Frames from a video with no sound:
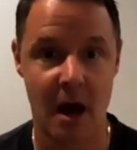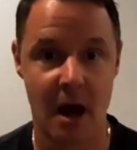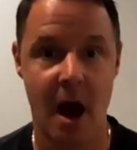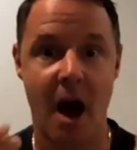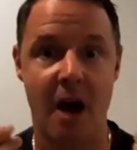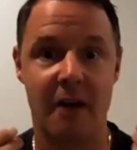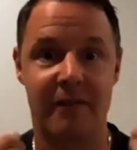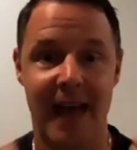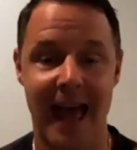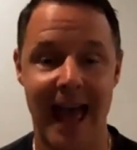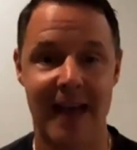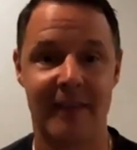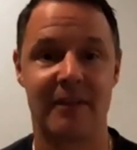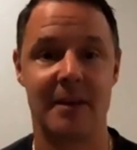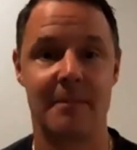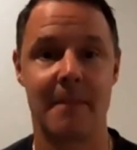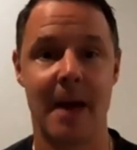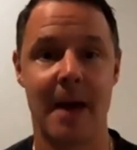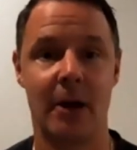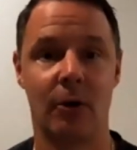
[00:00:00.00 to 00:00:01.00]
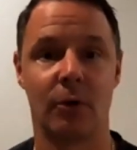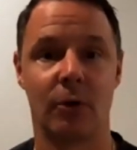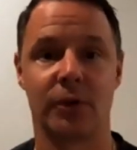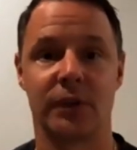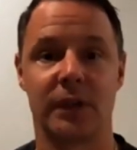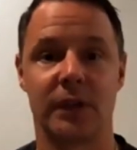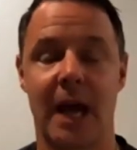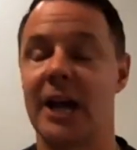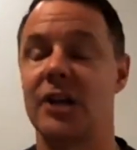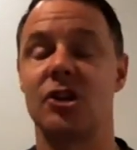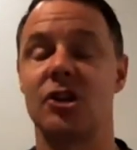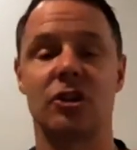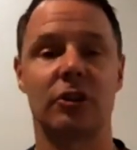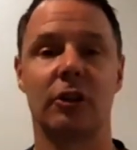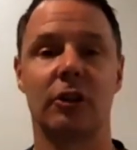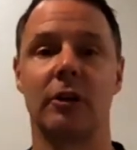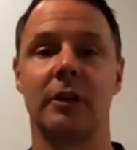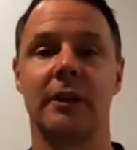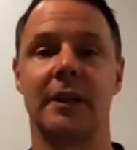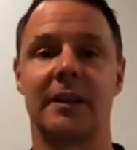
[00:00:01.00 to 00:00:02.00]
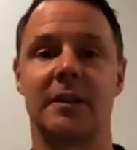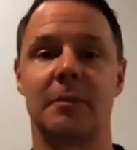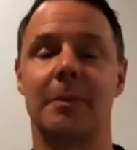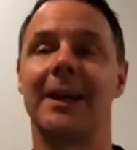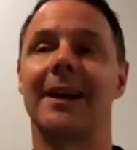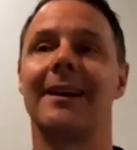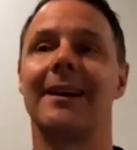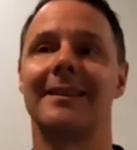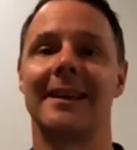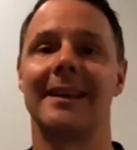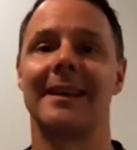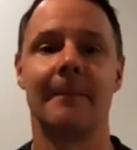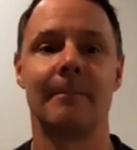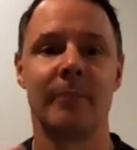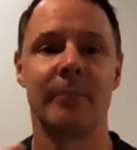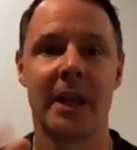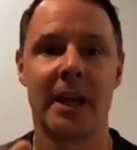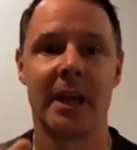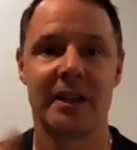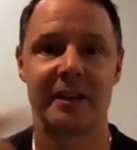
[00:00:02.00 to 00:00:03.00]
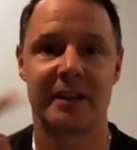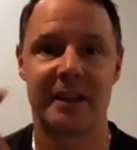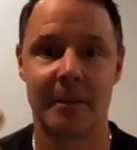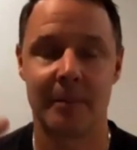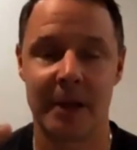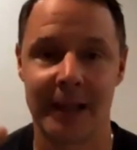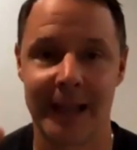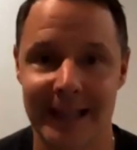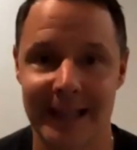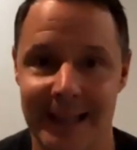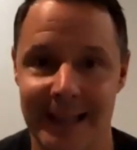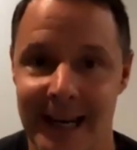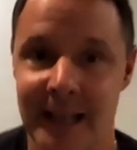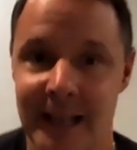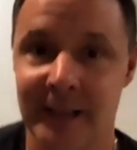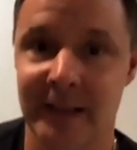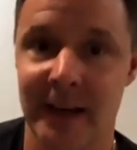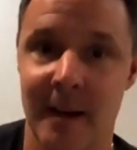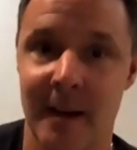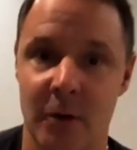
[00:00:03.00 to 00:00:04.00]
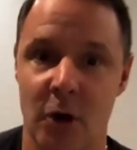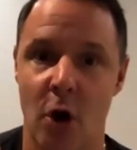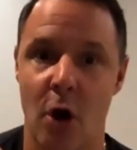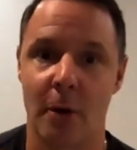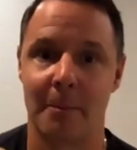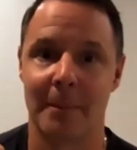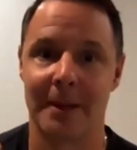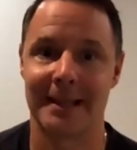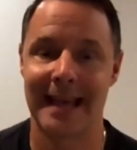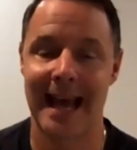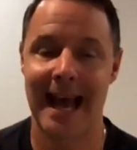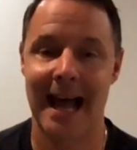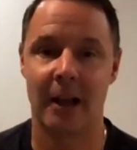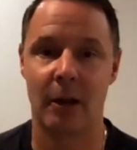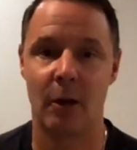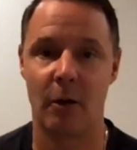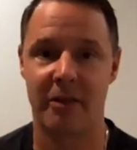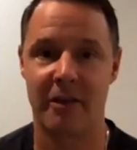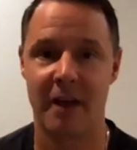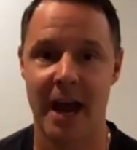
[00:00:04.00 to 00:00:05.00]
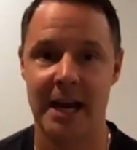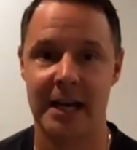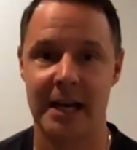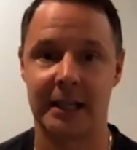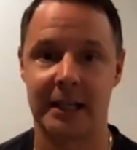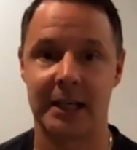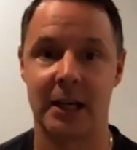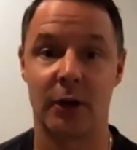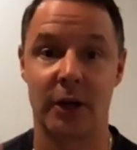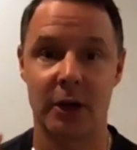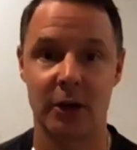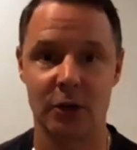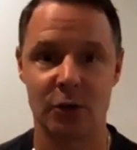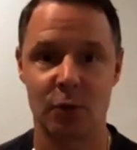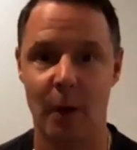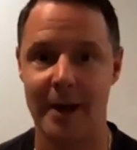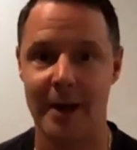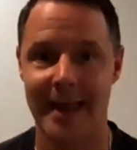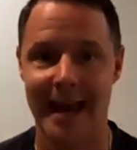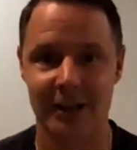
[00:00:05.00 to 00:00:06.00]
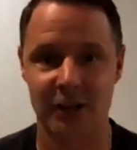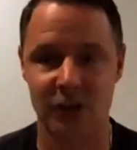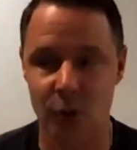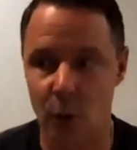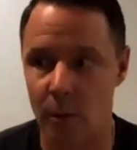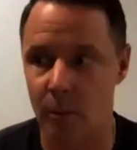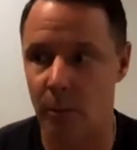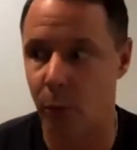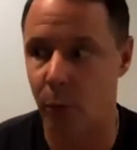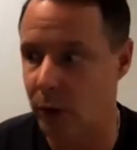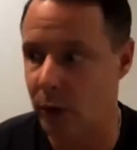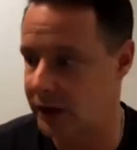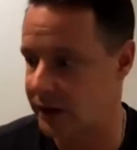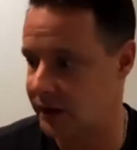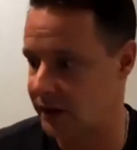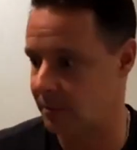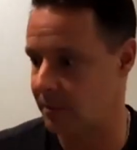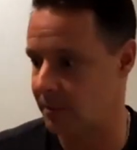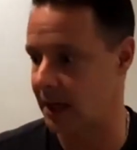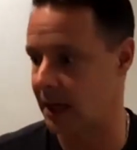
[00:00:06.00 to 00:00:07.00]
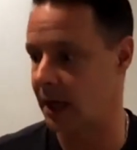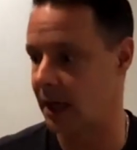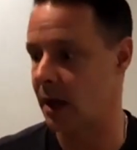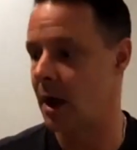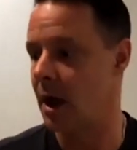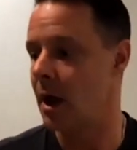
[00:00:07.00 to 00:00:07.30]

of heavy metals. I just learned this because it stimulates an enzyme called metallothionein. Now, here's why that's so important to me